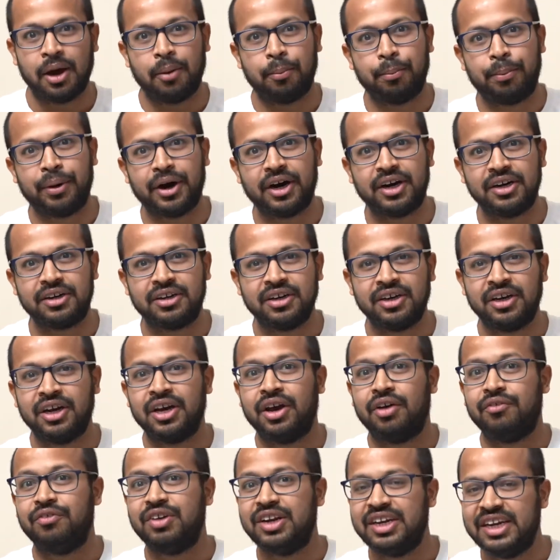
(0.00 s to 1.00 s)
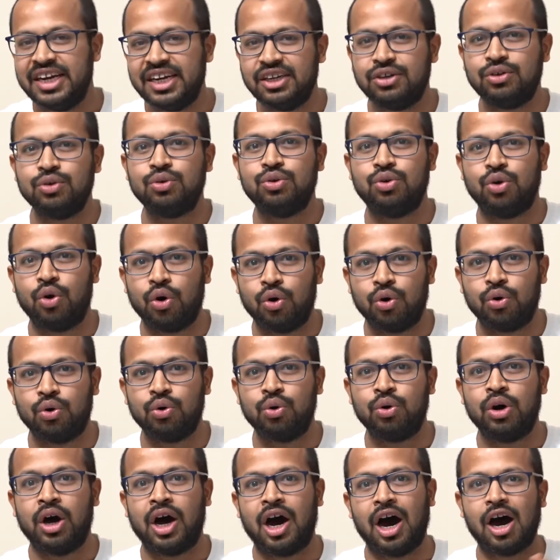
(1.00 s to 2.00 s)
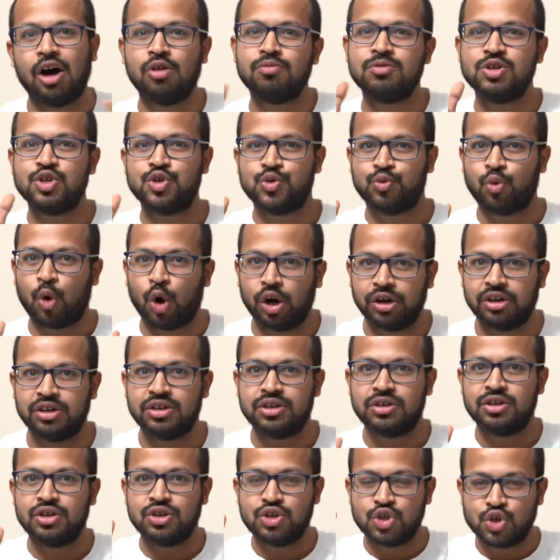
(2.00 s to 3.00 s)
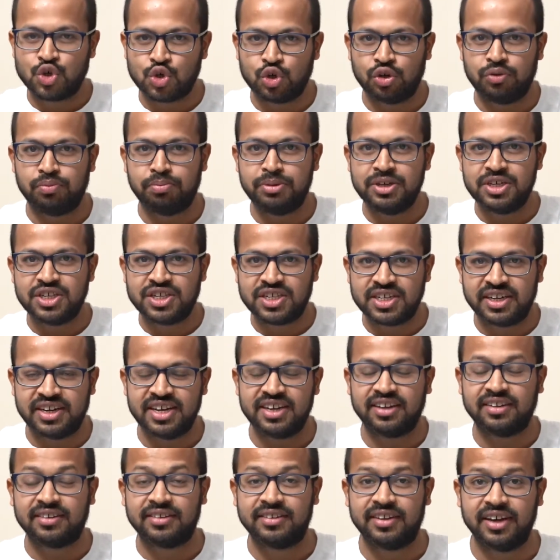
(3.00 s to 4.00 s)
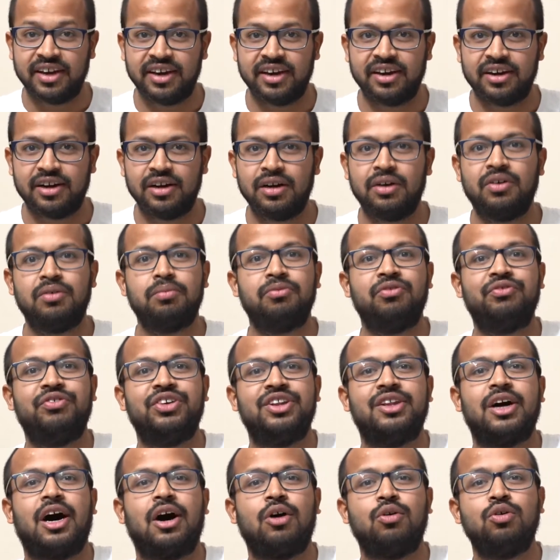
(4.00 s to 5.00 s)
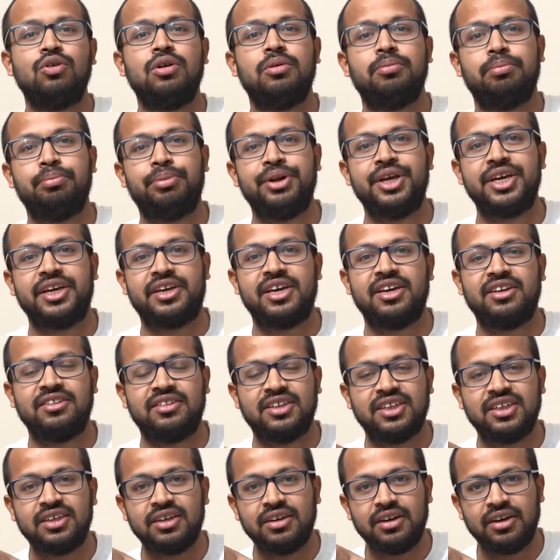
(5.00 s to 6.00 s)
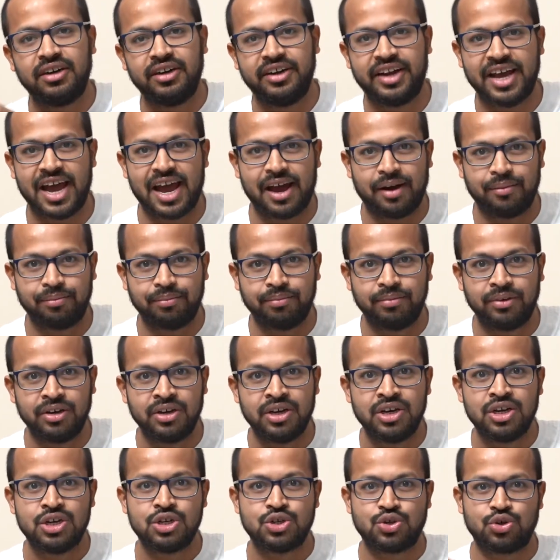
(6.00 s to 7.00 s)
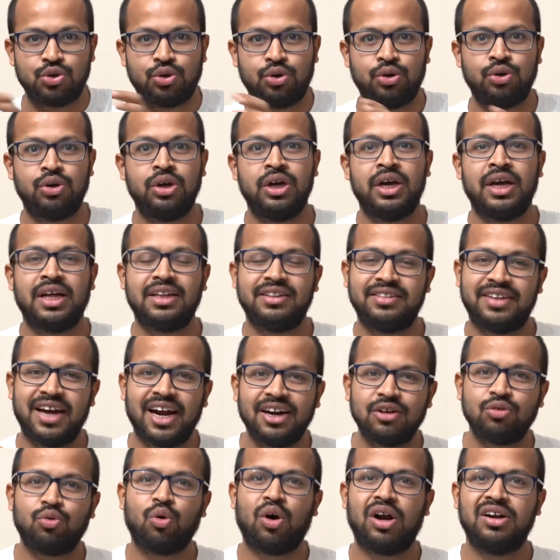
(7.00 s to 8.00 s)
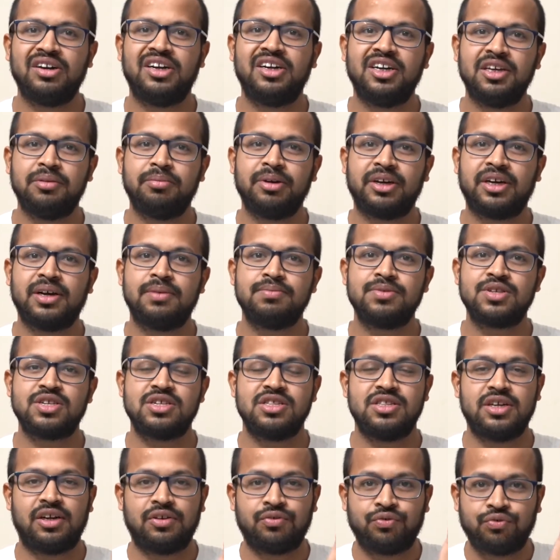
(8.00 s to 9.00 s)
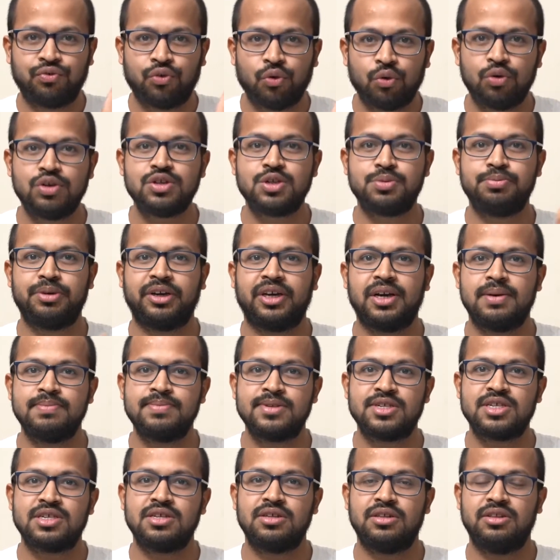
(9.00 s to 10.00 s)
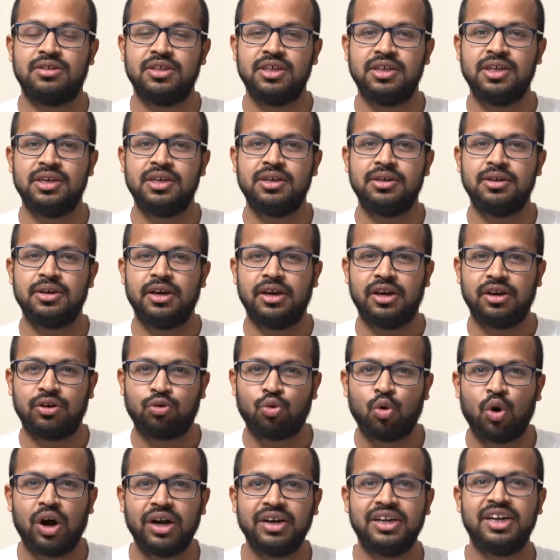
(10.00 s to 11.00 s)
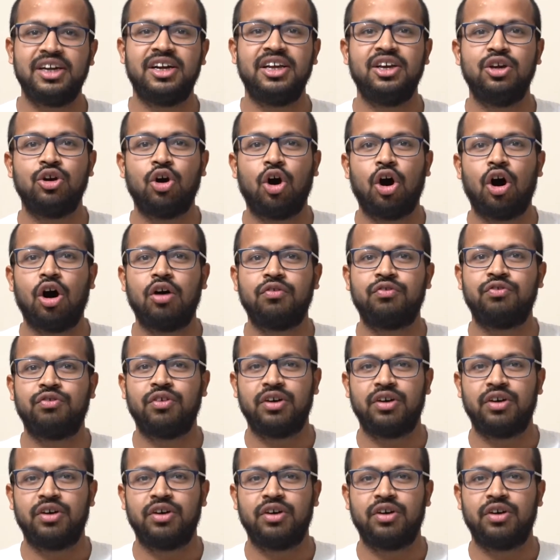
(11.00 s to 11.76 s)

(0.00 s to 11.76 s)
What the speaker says: But we need to know how much water should be sitting there without breaking the dam. So that force becomes the quantity of